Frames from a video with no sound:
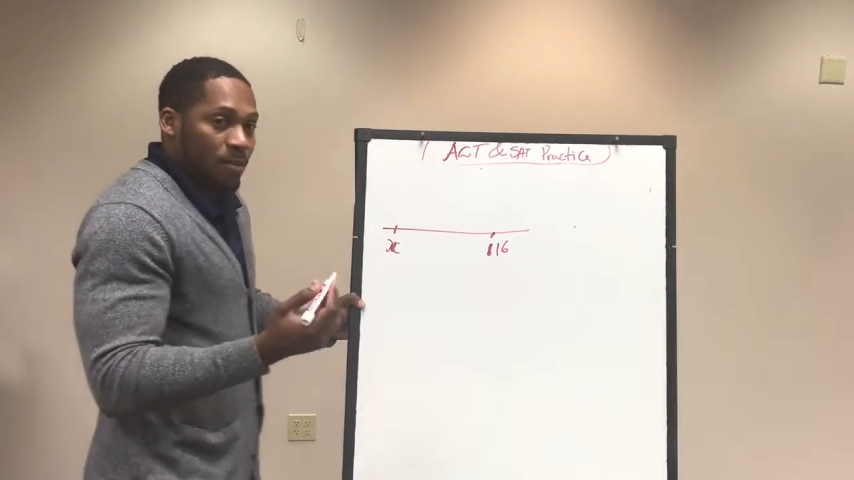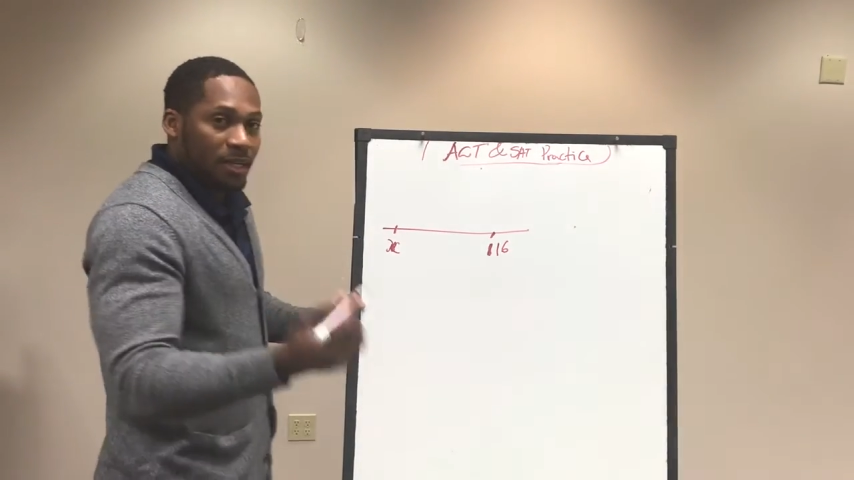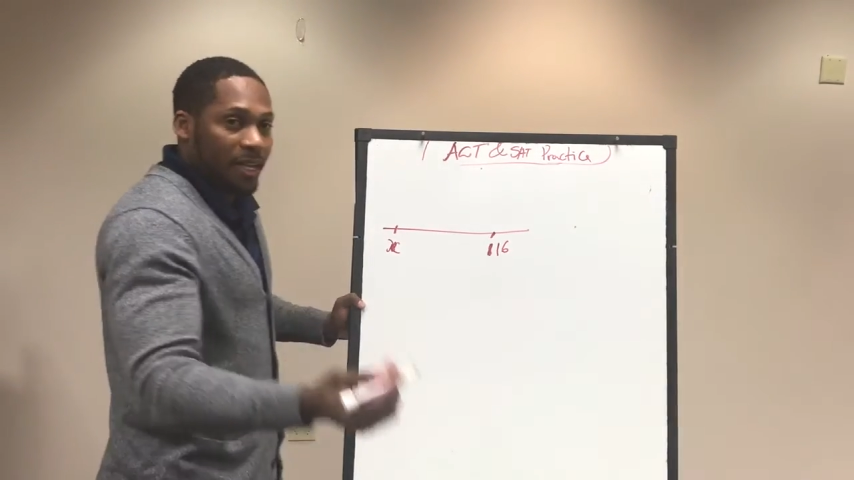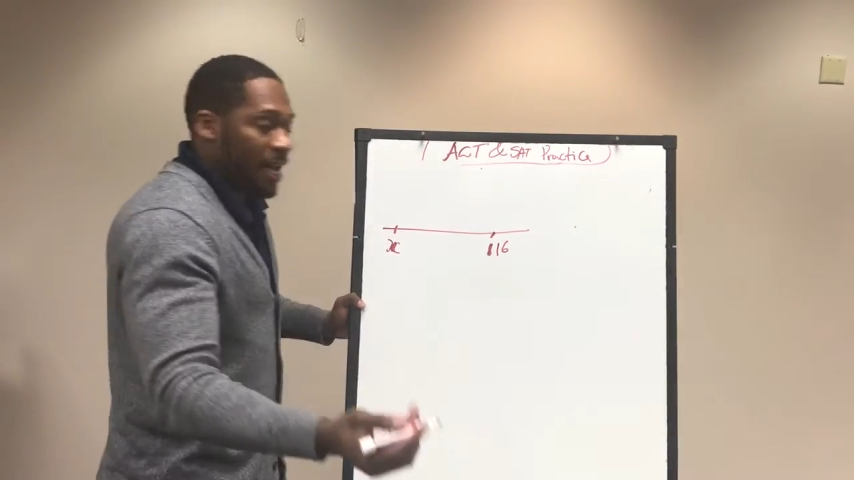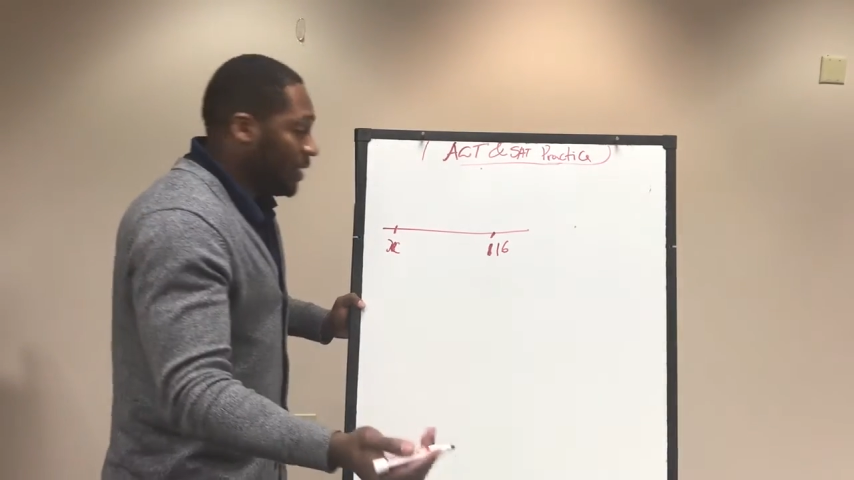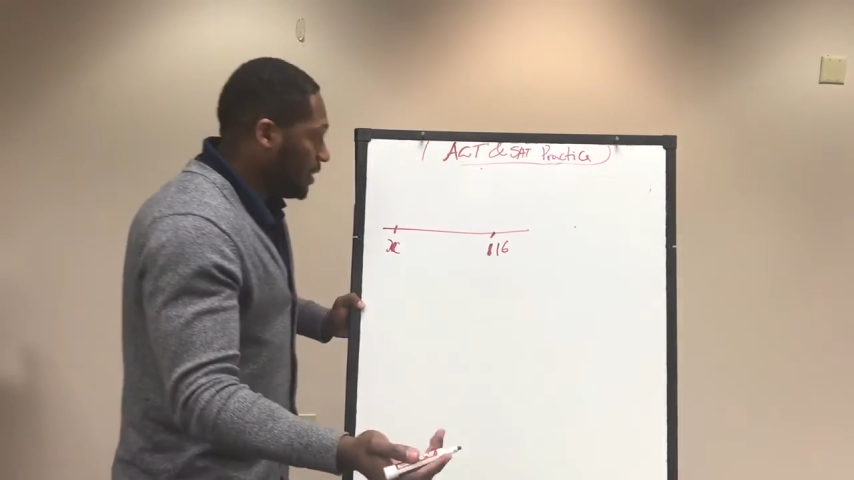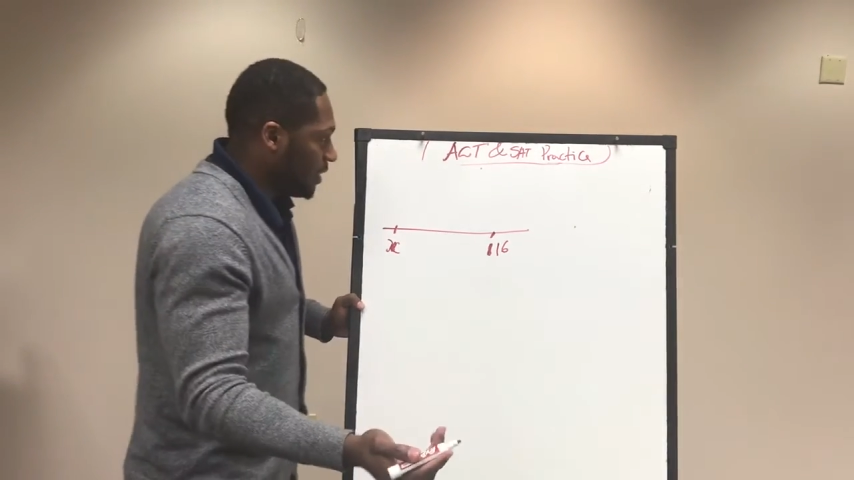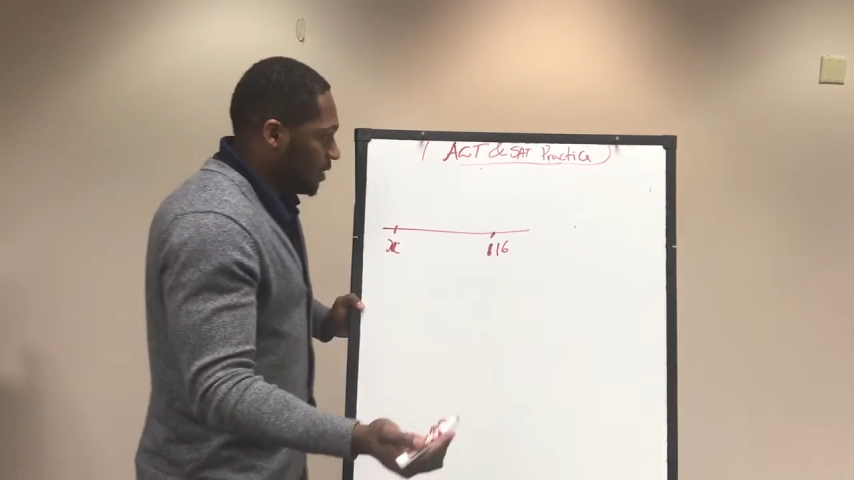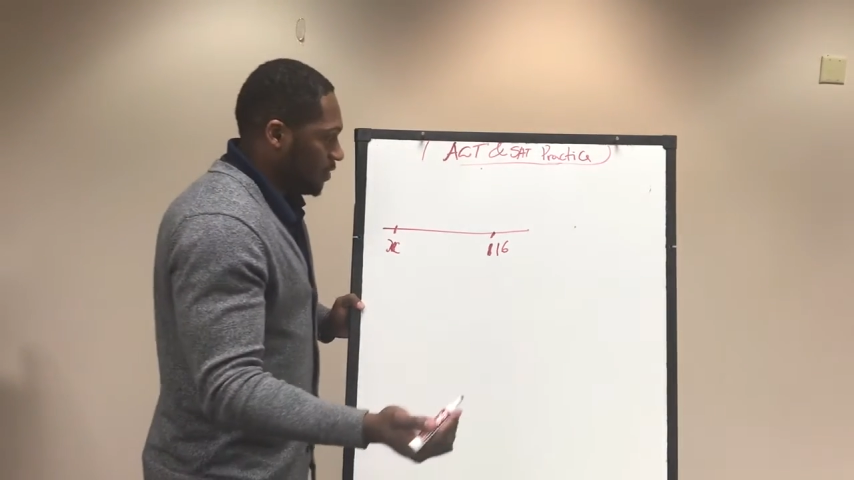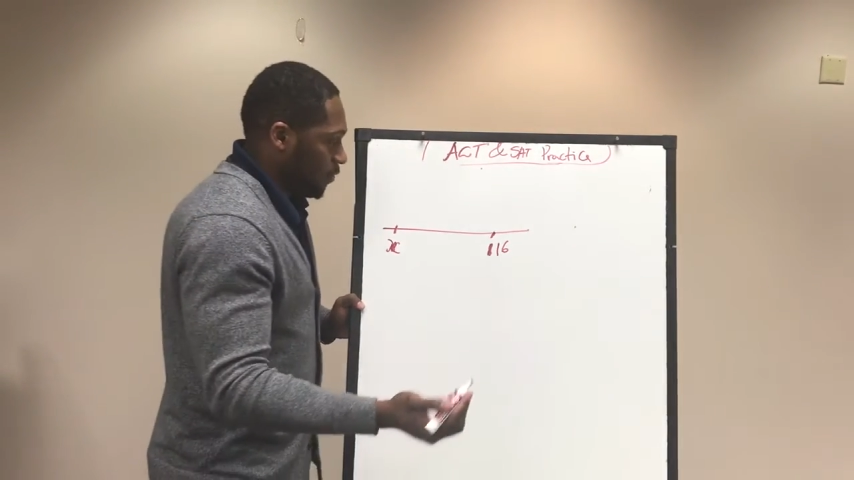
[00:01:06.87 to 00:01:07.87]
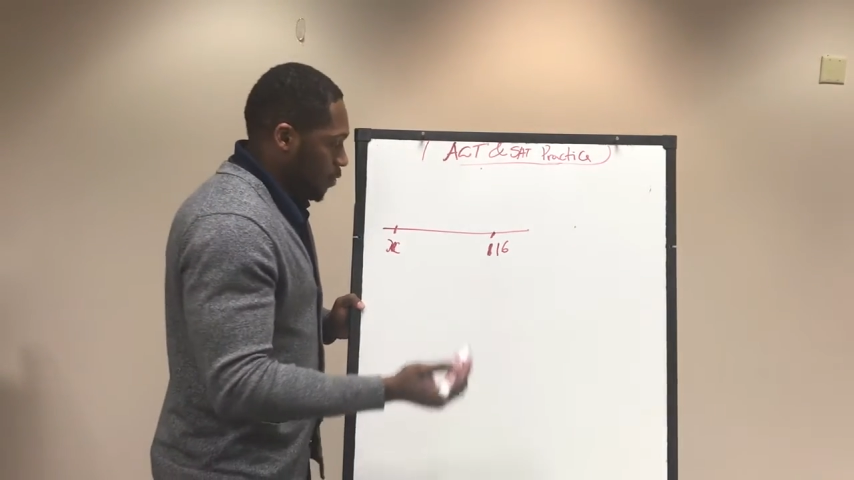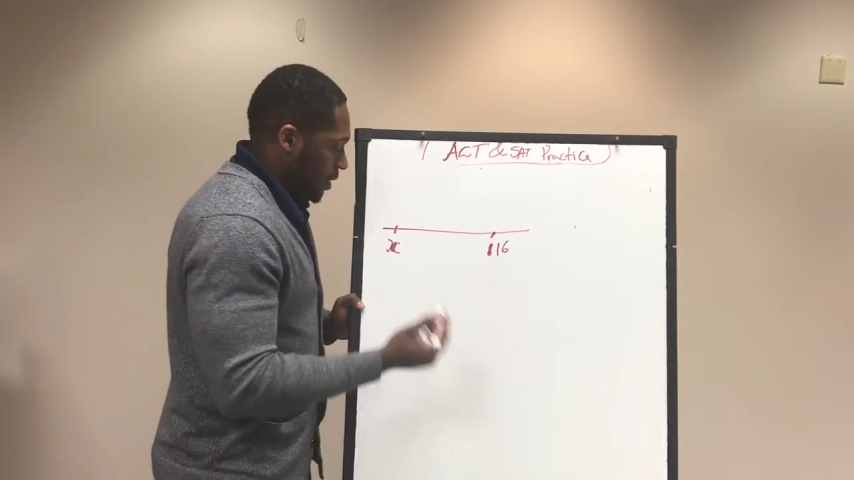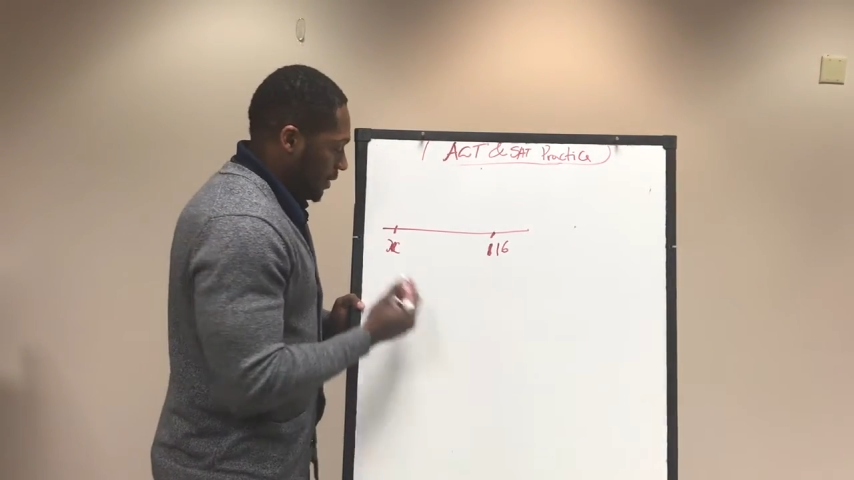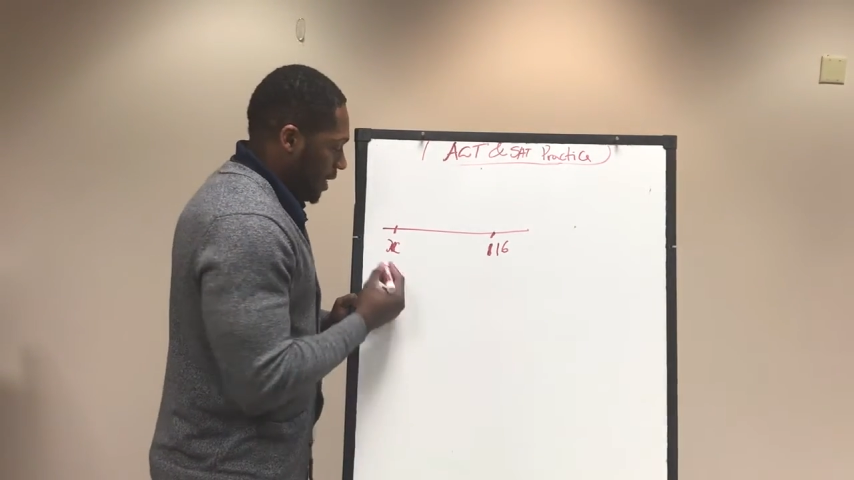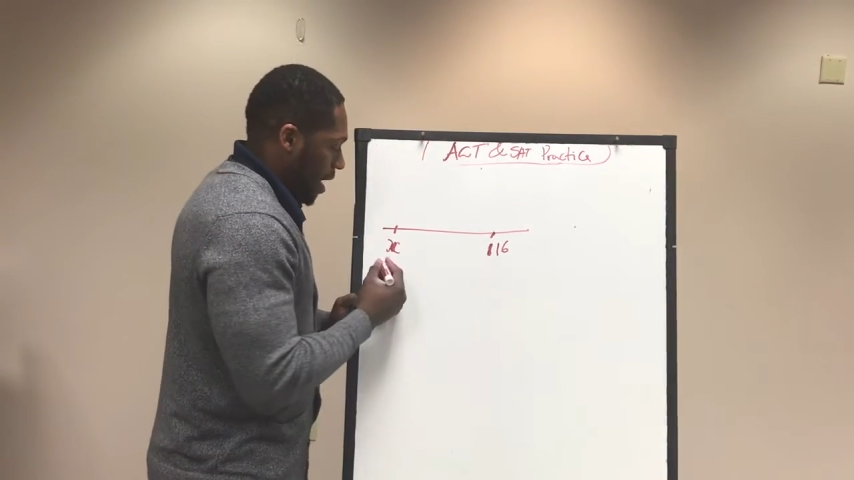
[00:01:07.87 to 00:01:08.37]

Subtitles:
what they're asking us for is